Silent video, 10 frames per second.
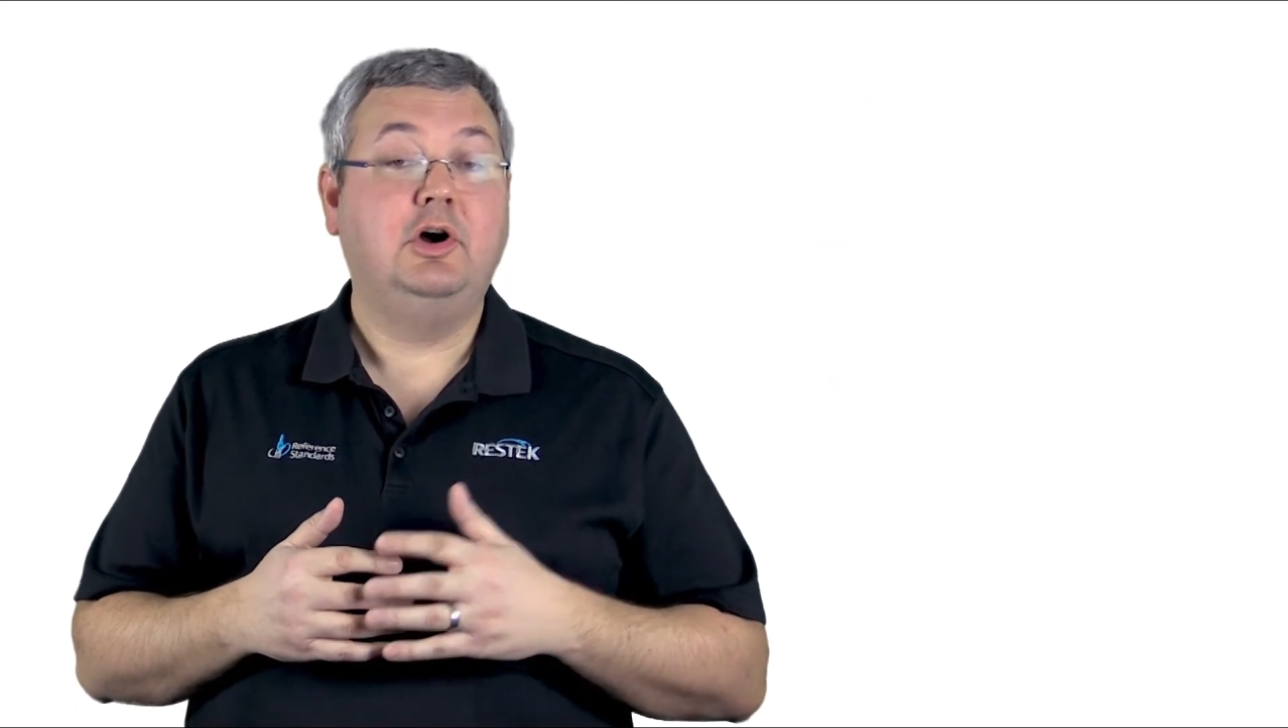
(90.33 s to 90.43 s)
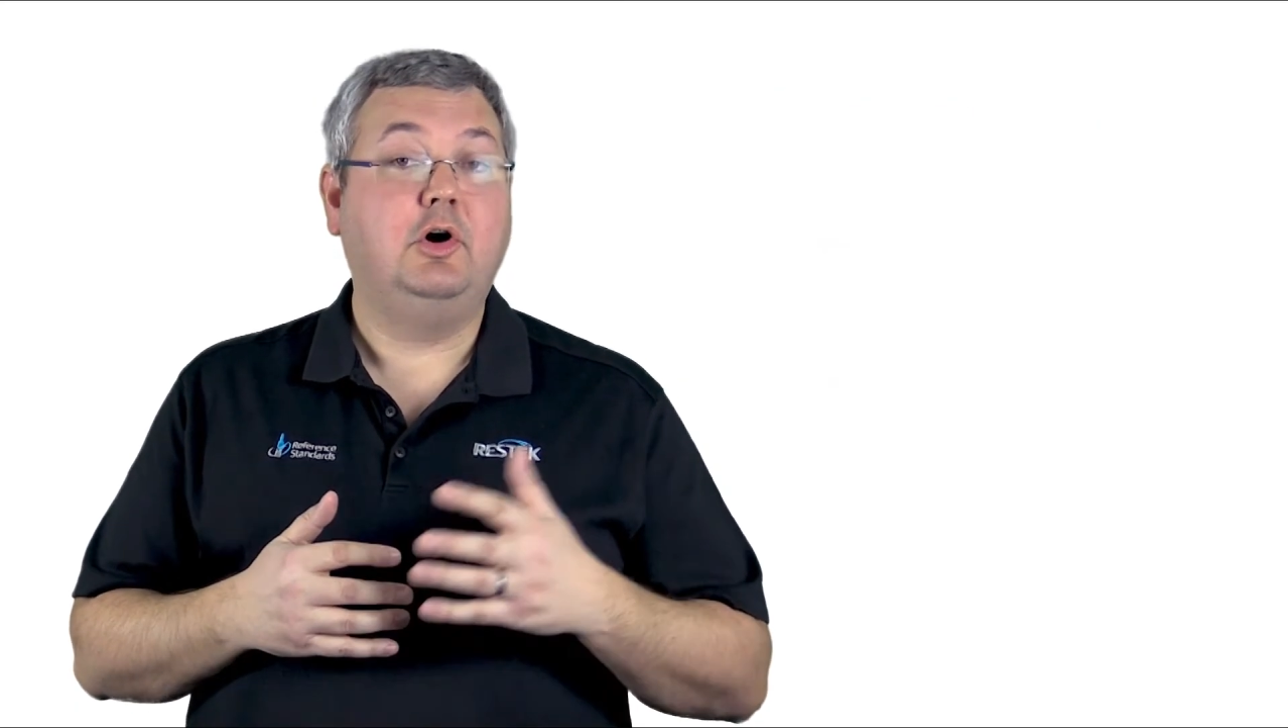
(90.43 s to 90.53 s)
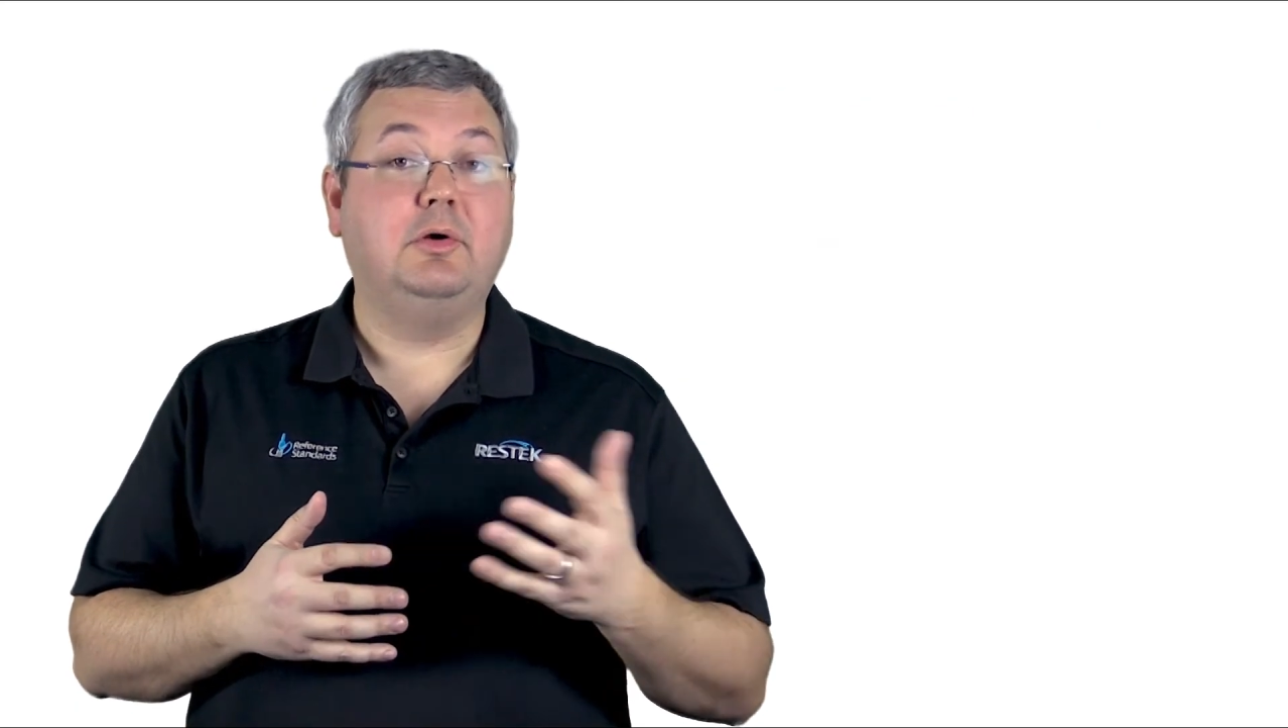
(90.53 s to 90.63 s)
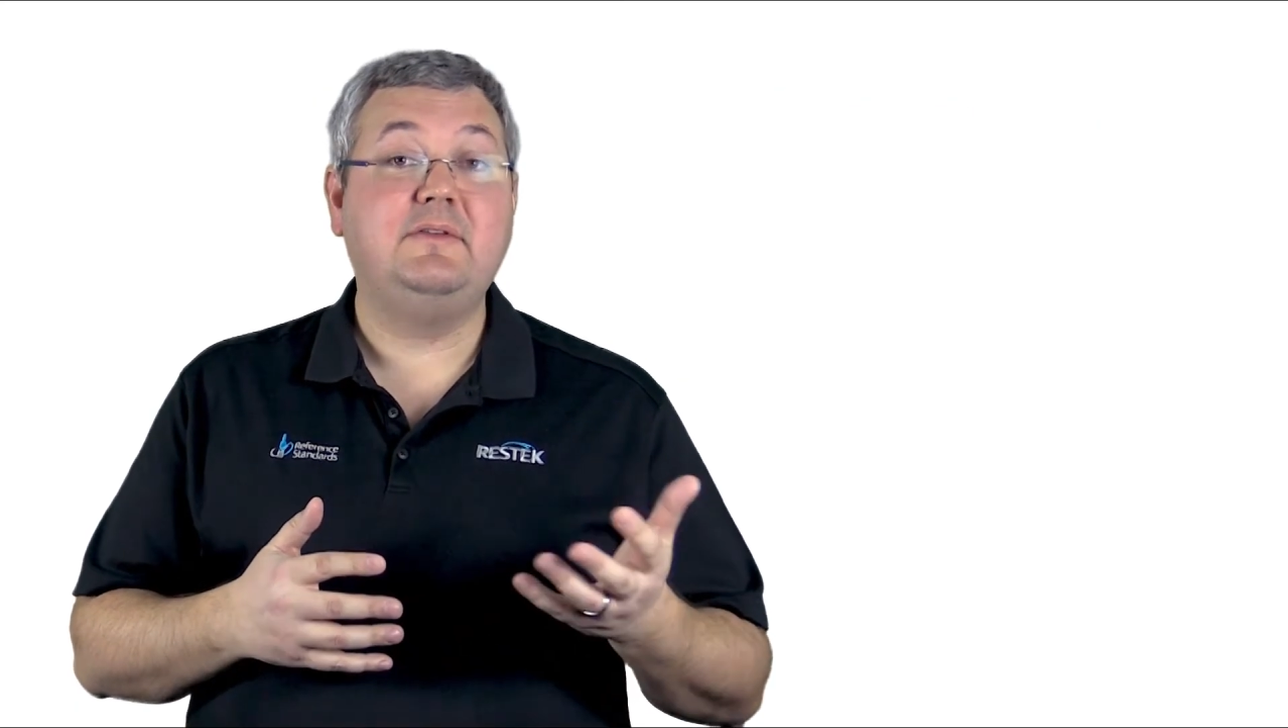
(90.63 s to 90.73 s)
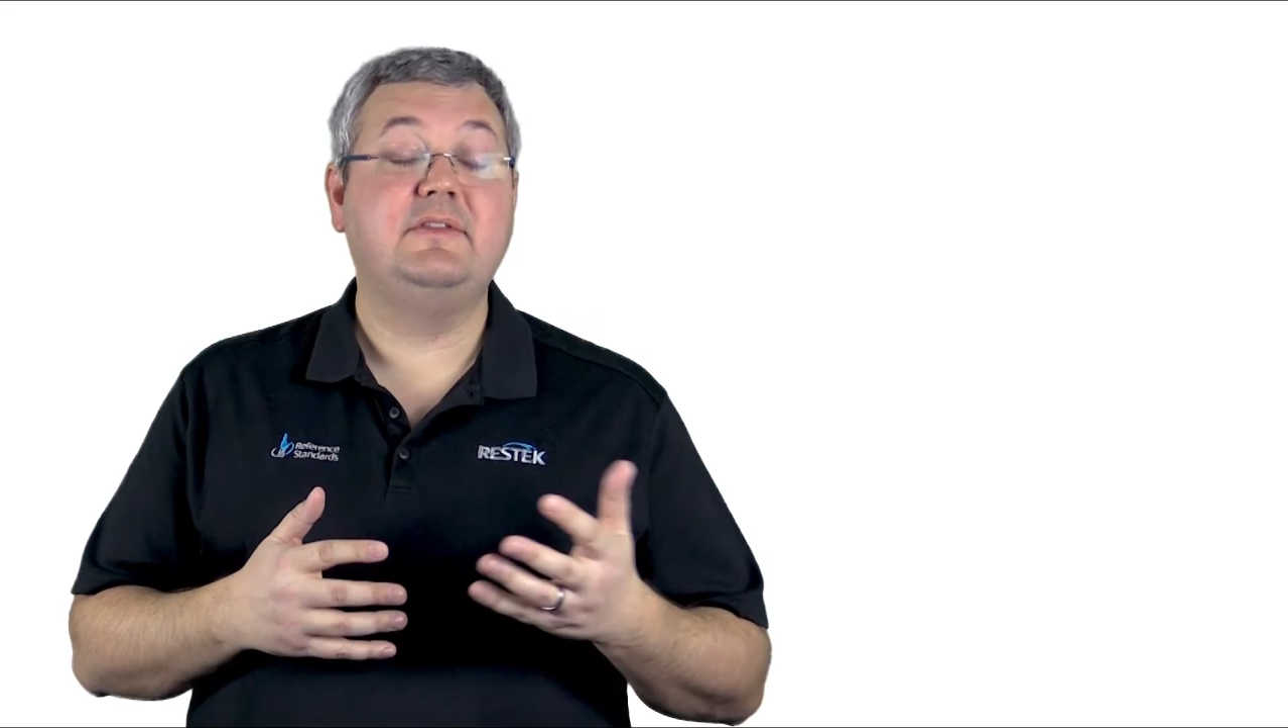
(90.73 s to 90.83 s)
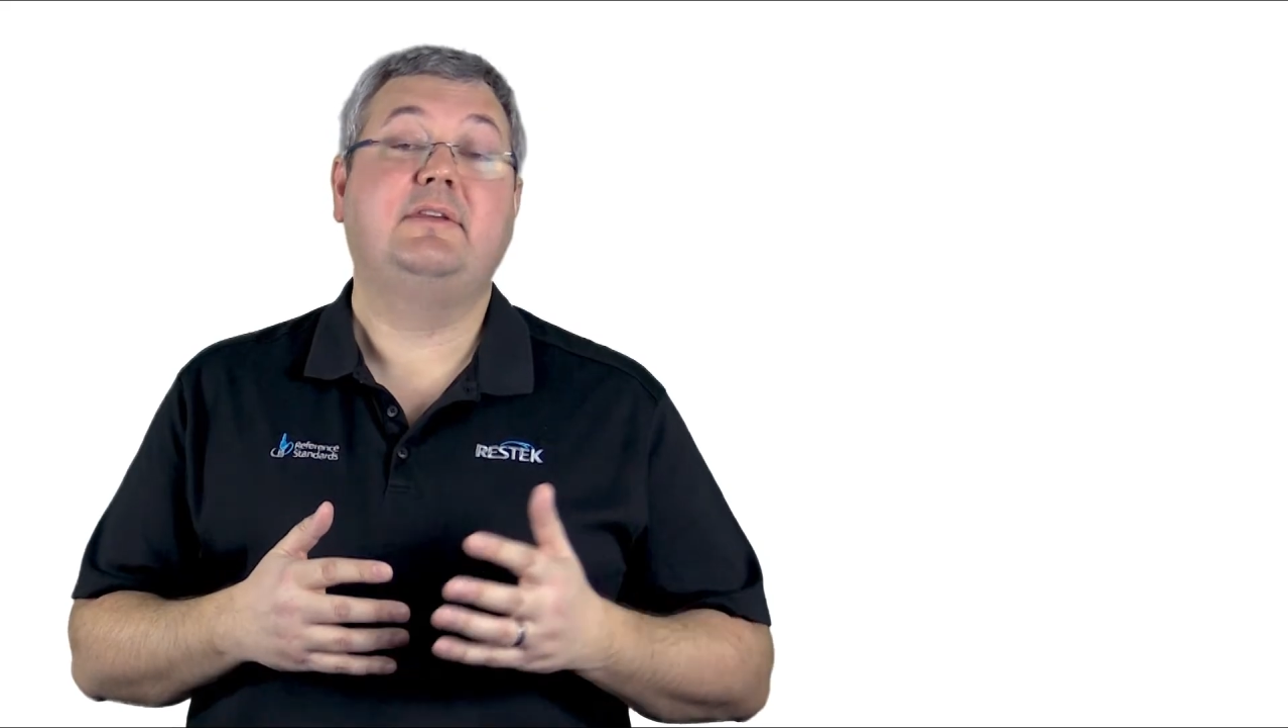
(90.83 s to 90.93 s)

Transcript: or even